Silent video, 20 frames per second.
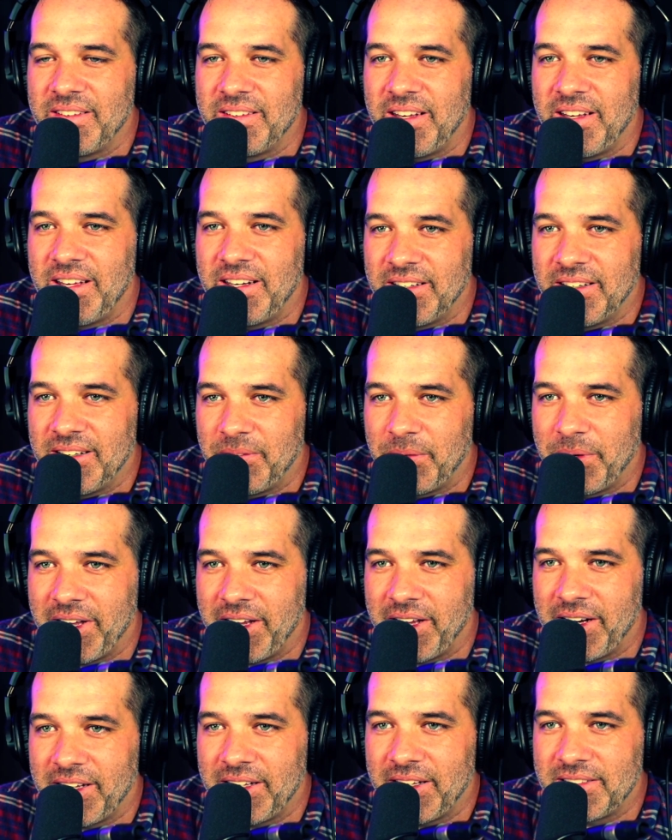Yeah, I don't know. We
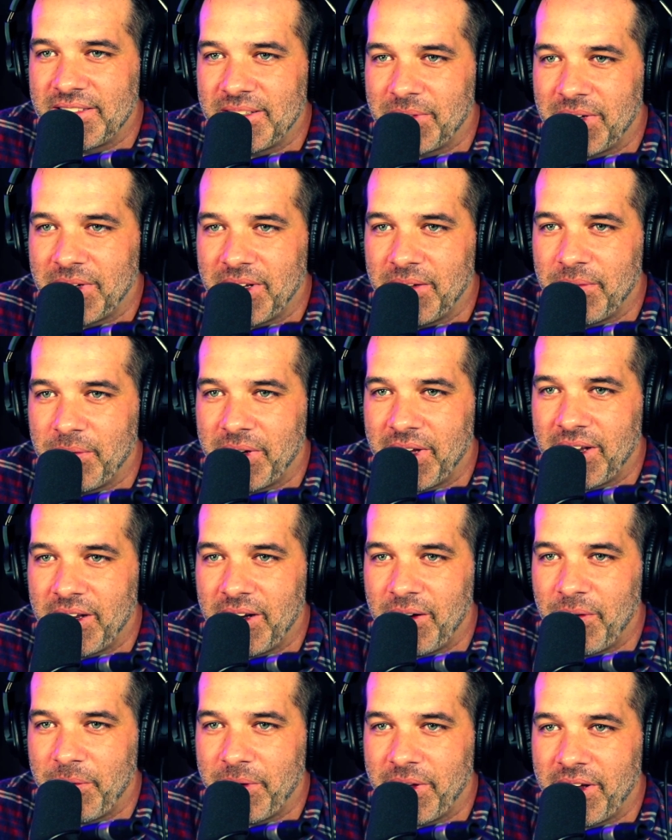got to get some kind of. We got.
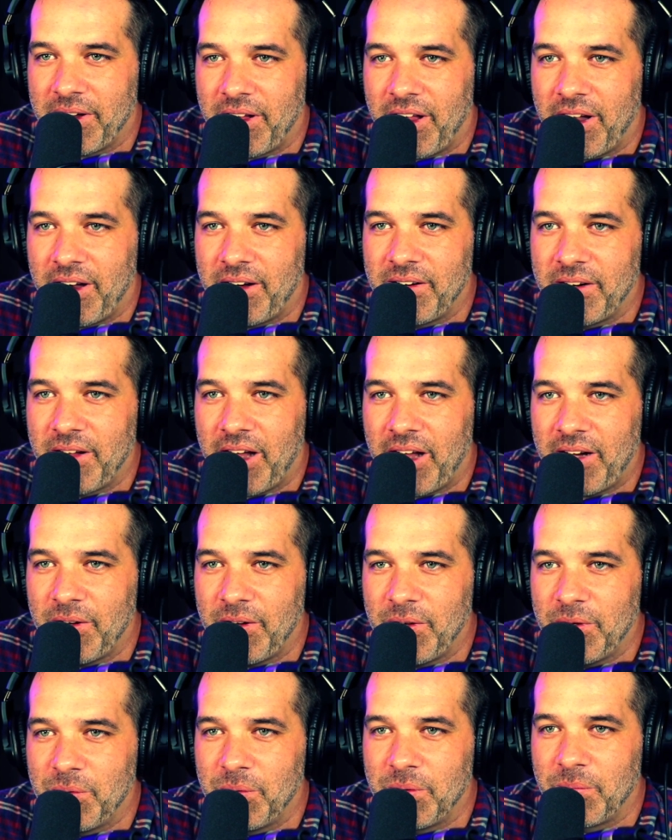You know. We get. I don't know. I don't
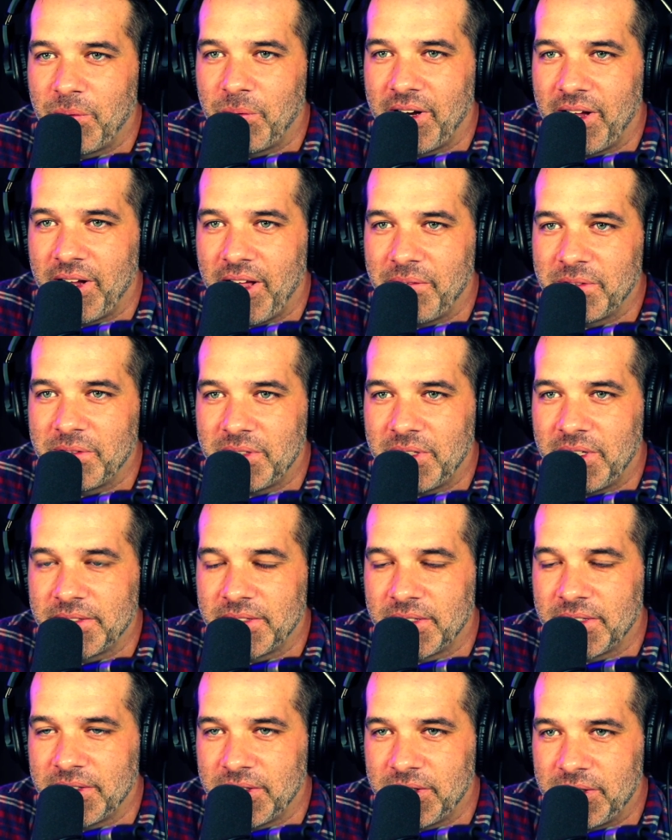know who would want to
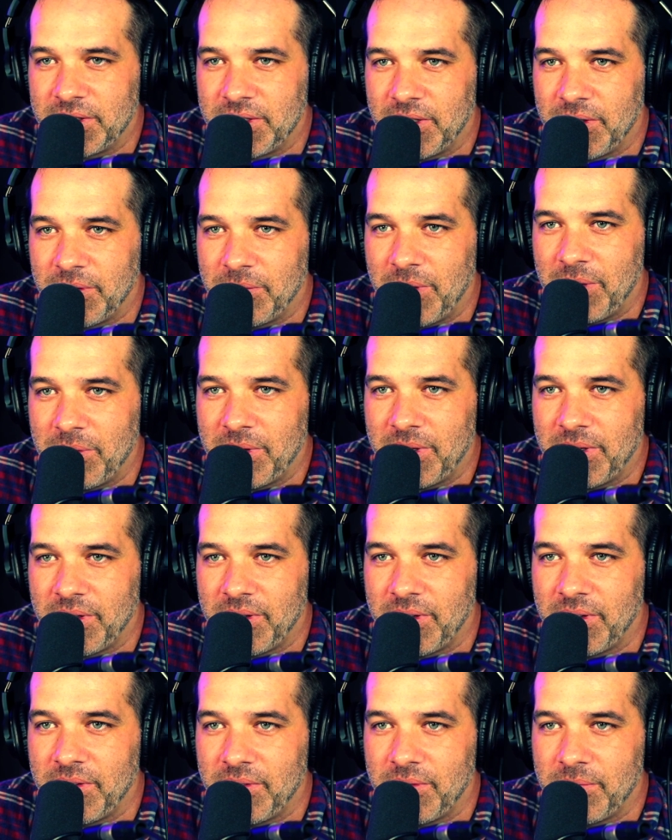advertise on this show. Maybe.
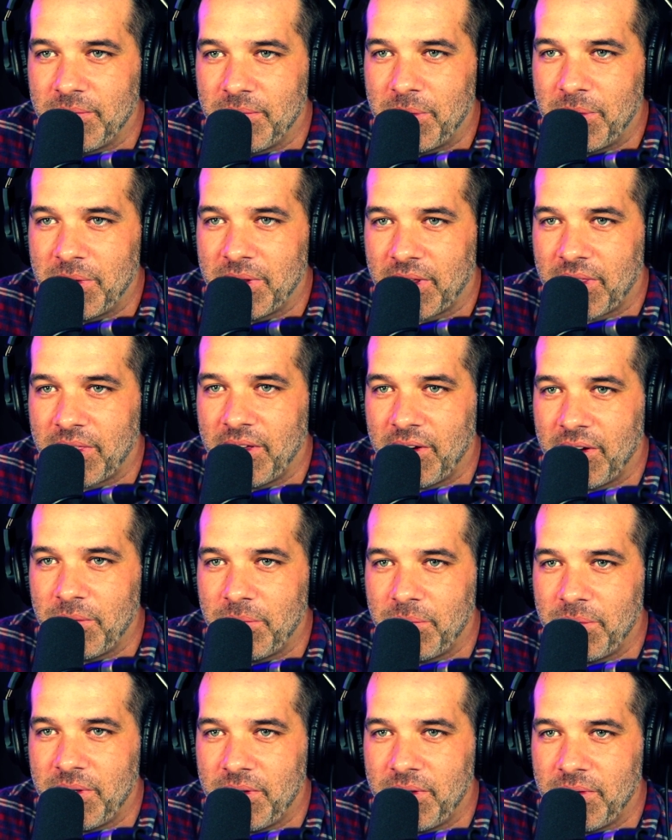Maybe like
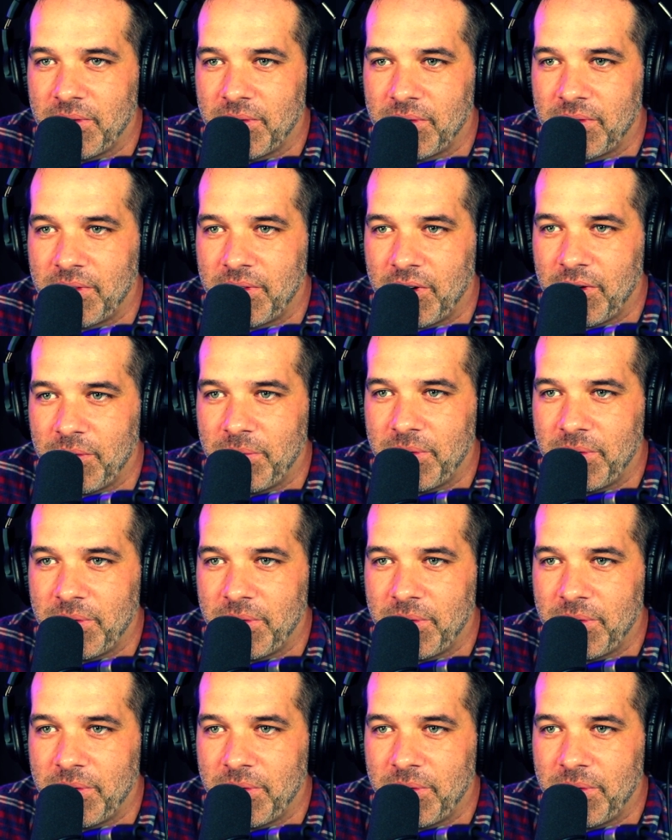therapy or therapists.